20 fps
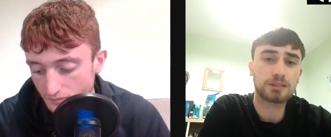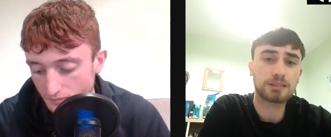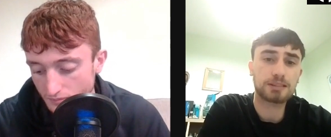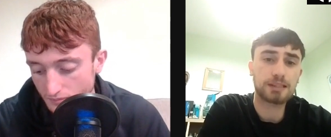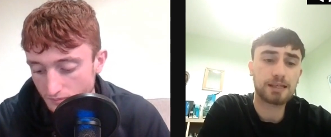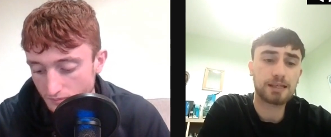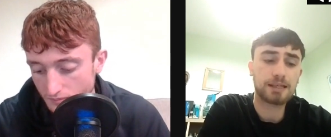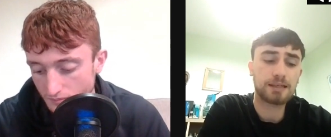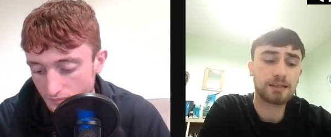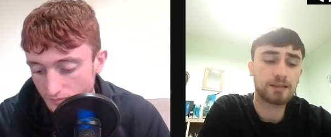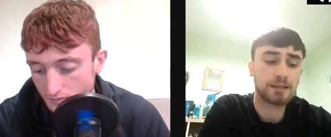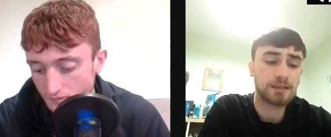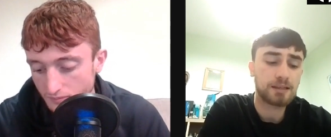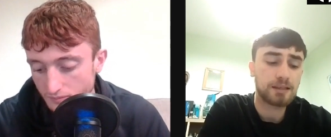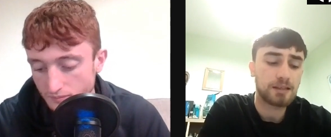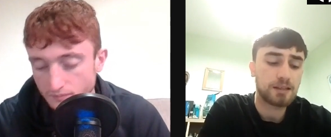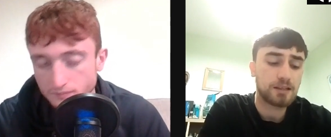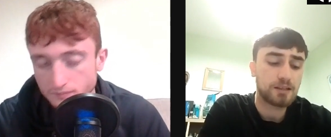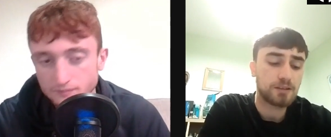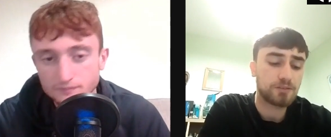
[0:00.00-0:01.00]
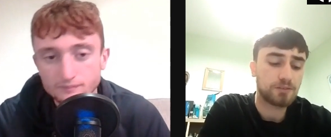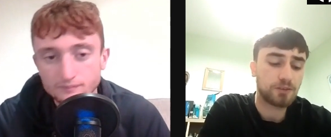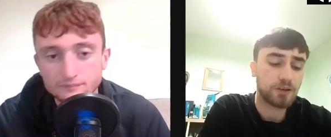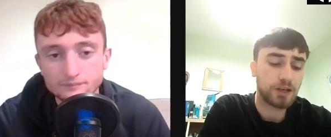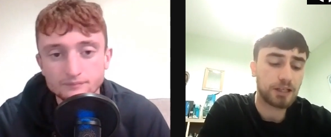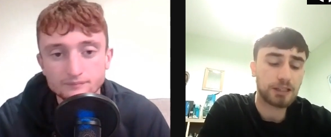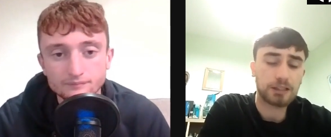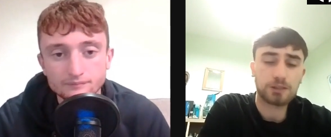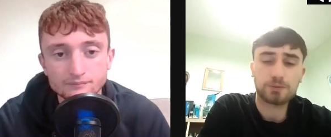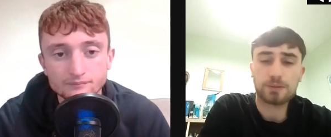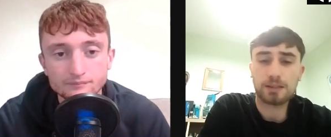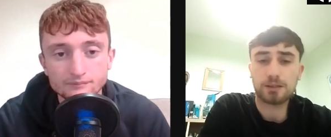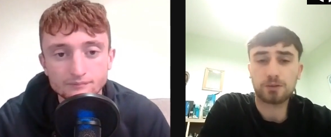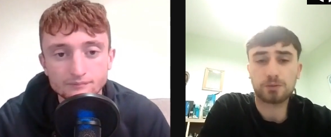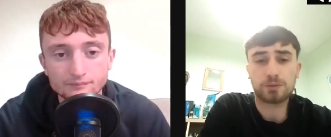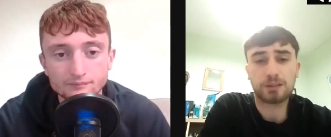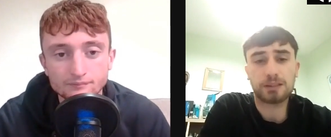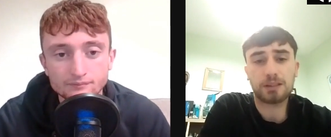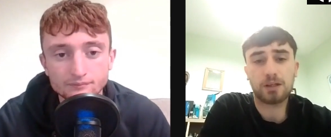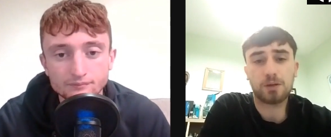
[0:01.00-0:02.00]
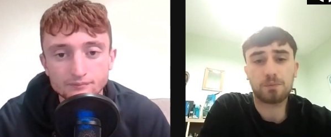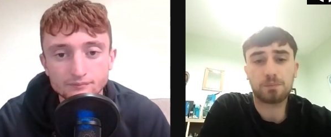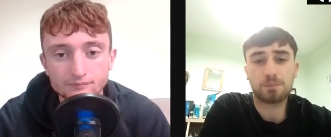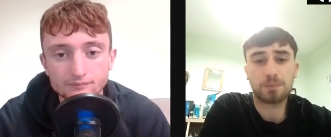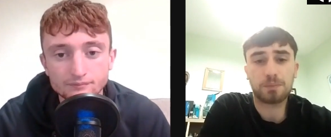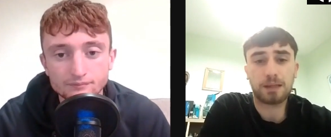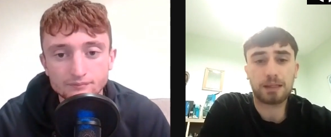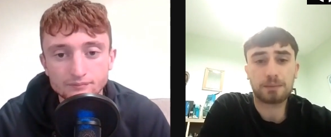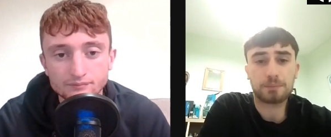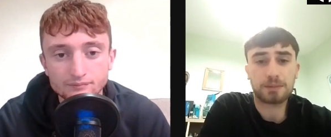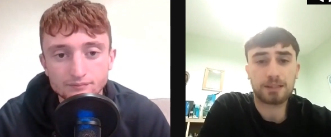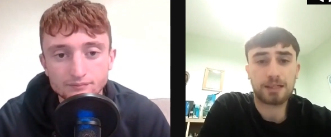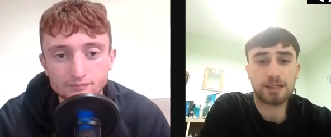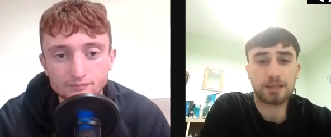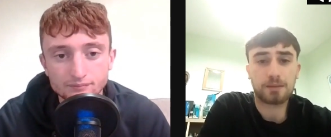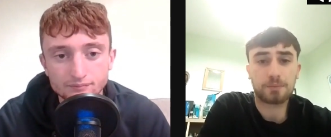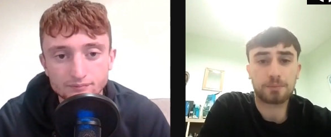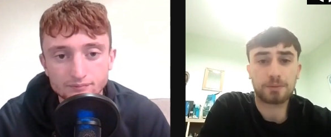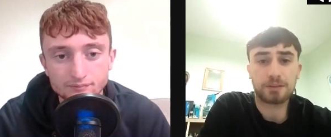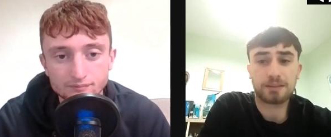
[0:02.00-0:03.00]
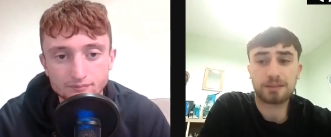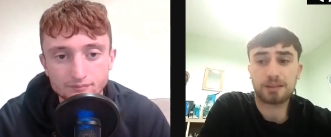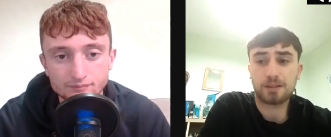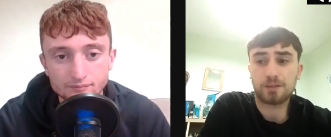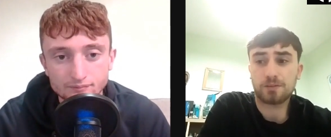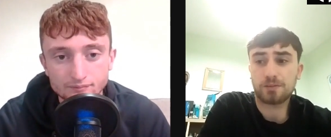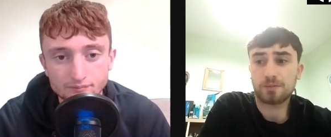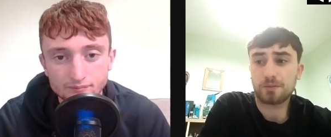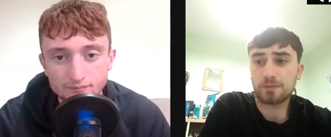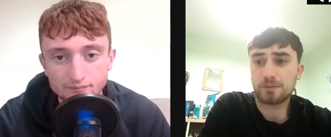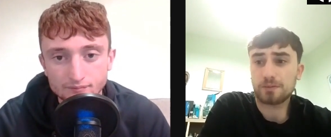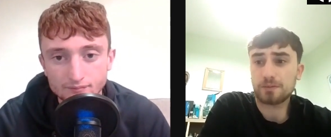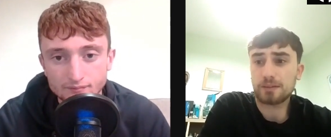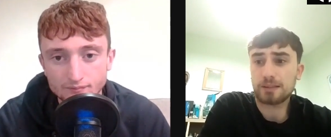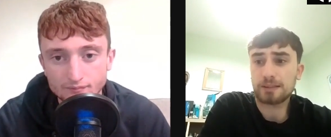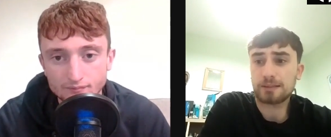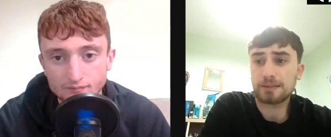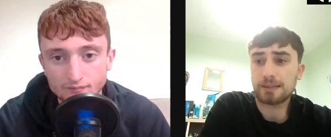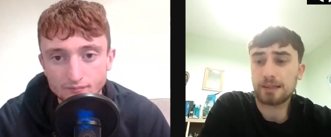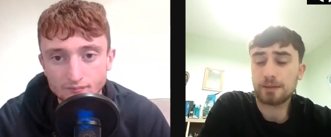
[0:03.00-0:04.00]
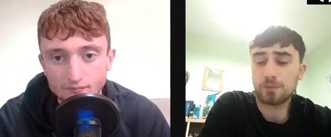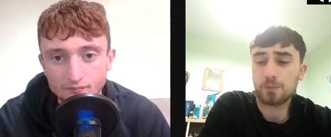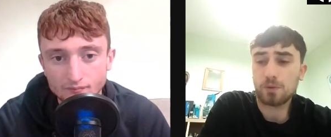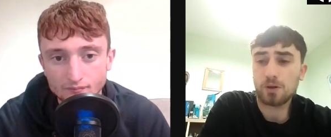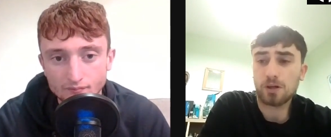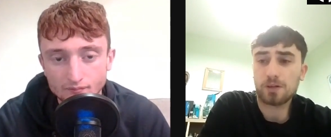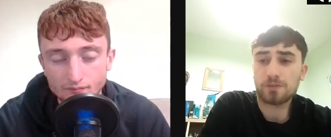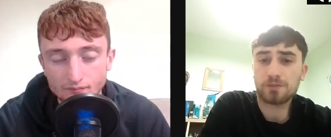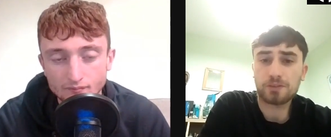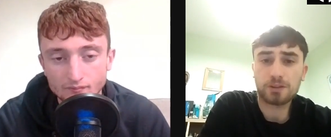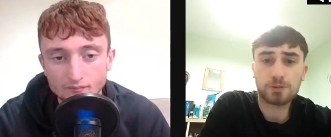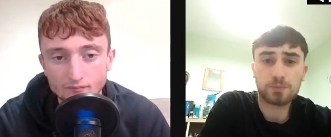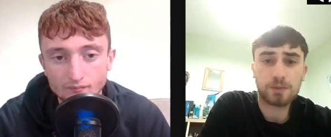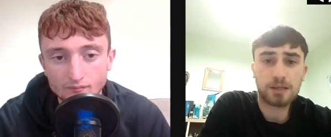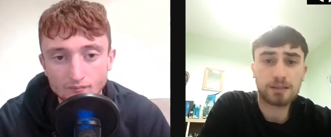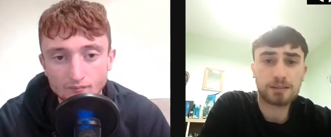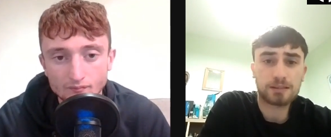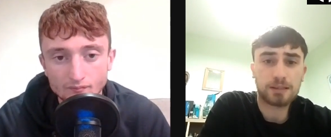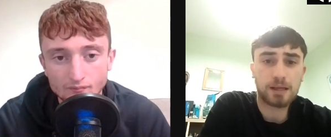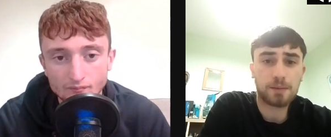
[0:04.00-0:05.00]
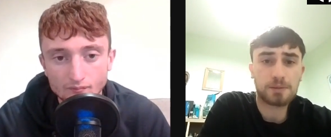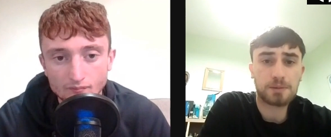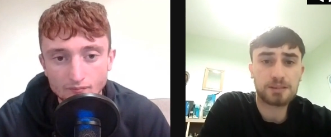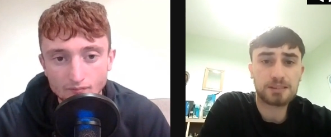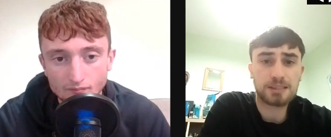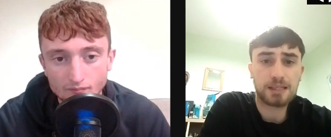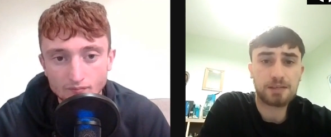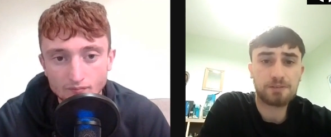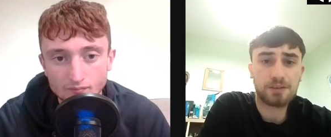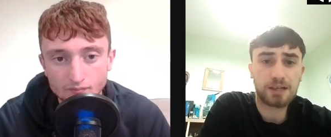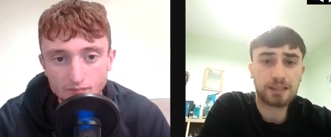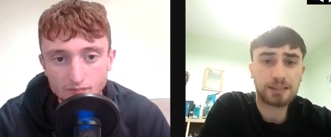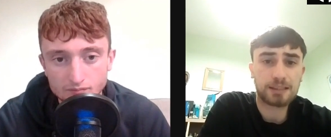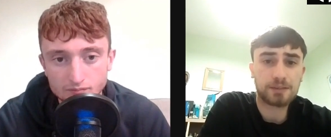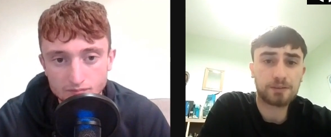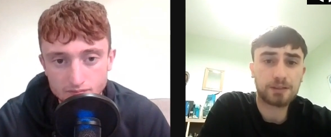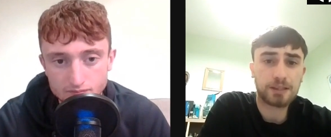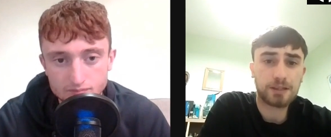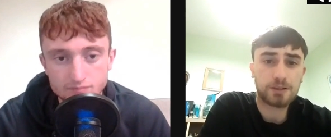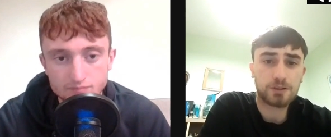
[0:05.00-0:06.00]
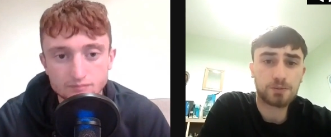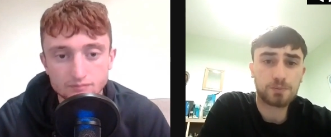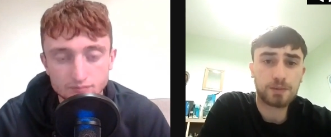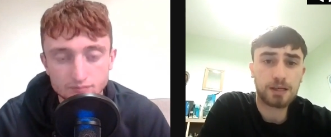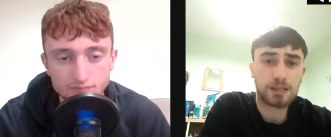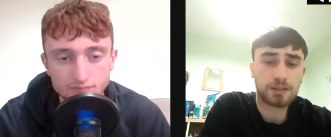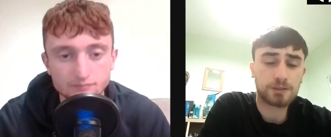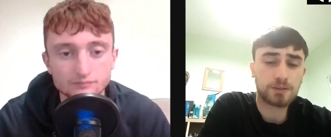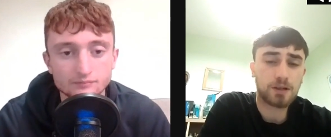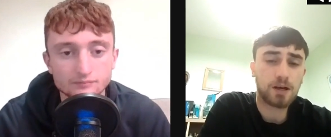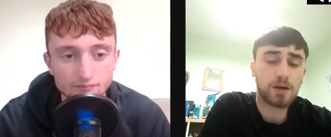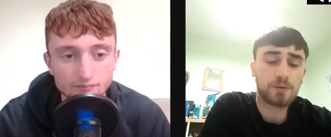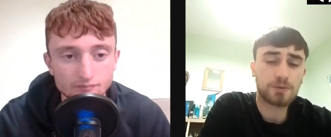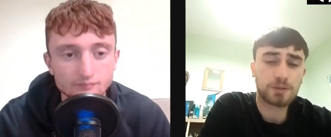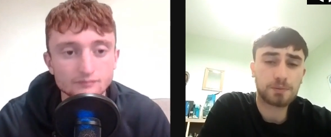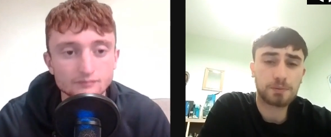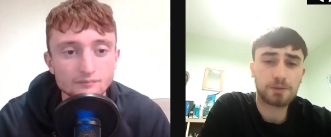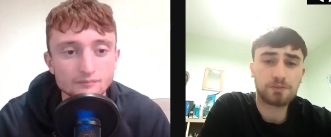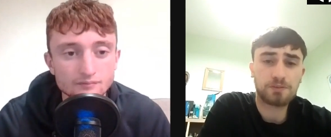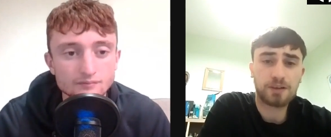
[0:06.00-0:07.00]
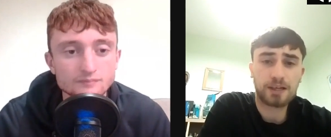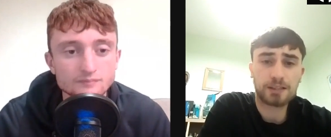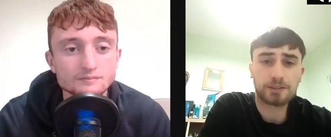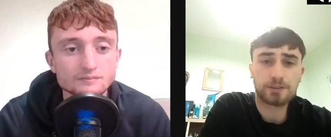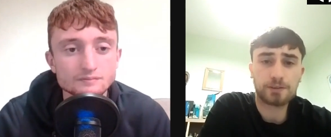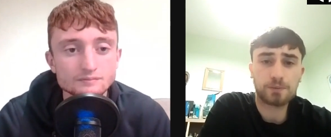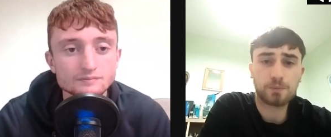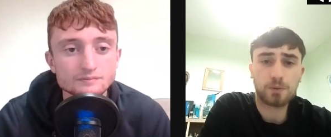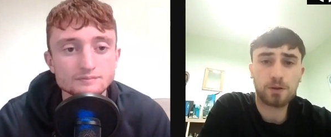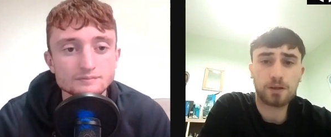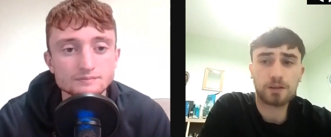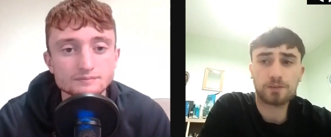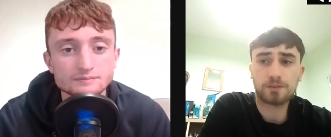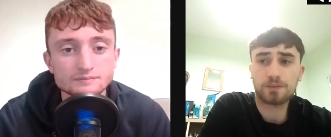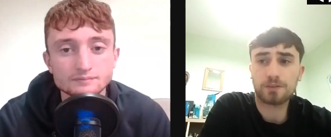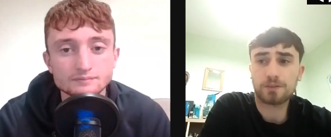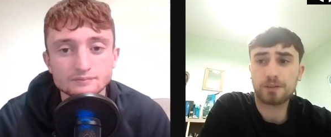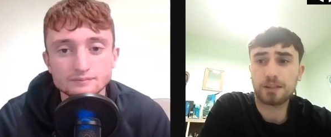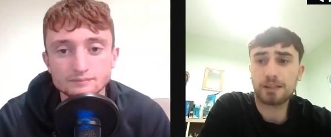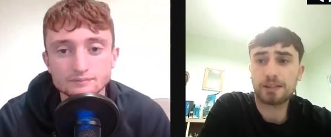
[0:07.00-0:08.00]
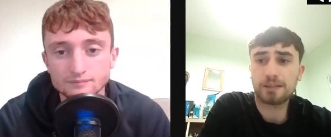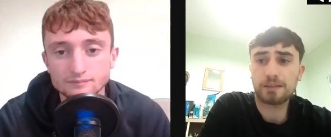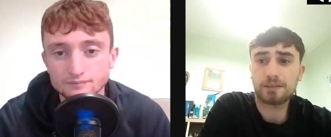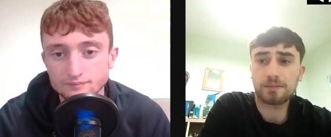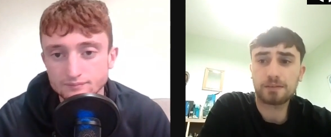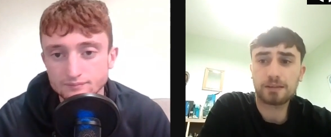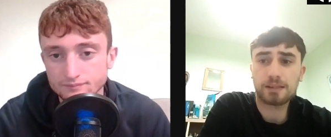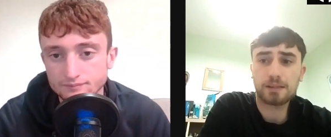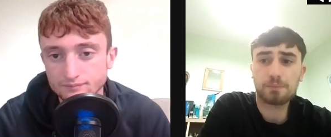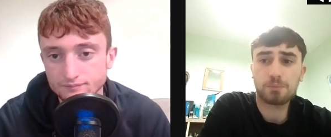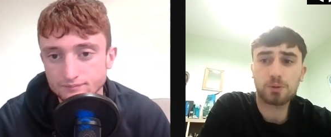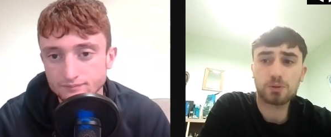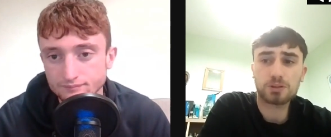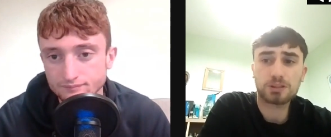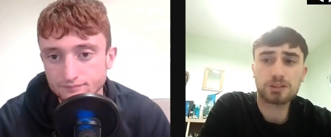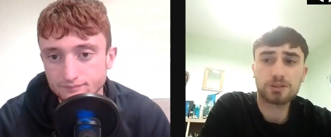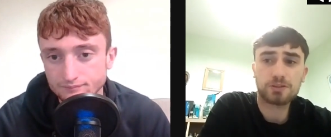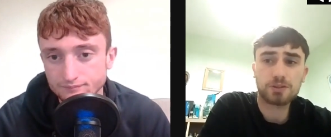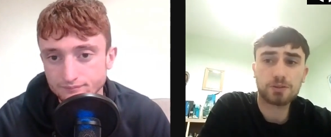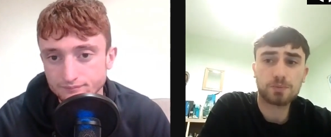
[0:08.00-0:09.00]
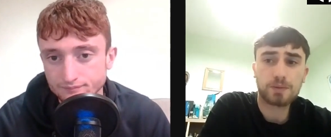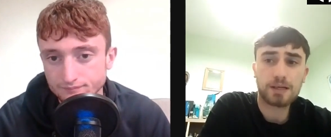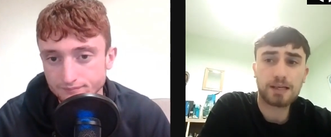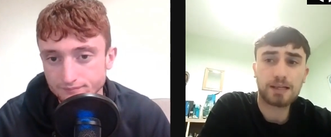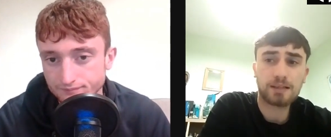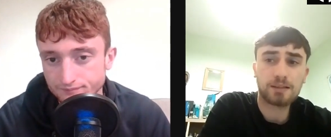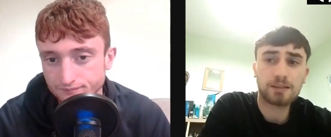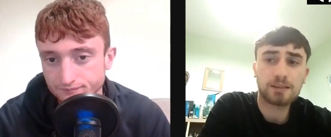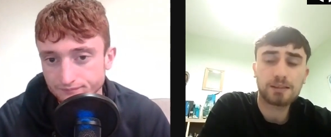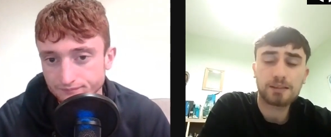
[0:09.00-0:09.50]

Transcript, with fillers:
Speaker 1: uh, final as well. Look, you know, Ballymacarberry though like down in Waterford as well, the dominance they've had down there as well. They're always gonna be a factor in water in in Munster as well.